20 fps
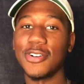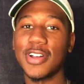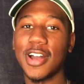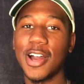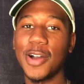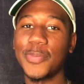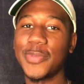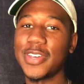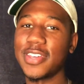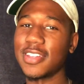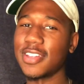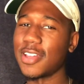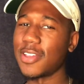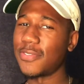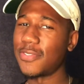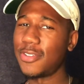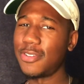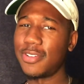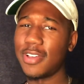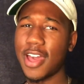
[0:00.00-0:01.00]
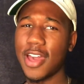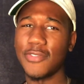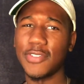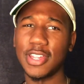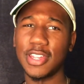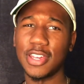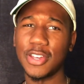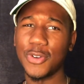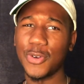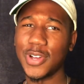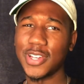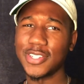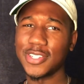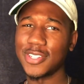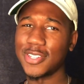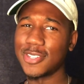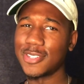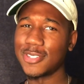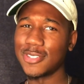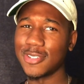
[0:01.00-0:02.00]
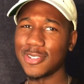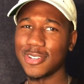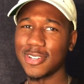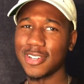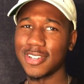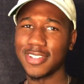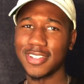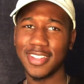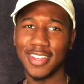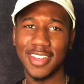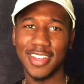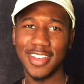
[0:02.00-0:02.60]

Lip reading: comment if you have any questions or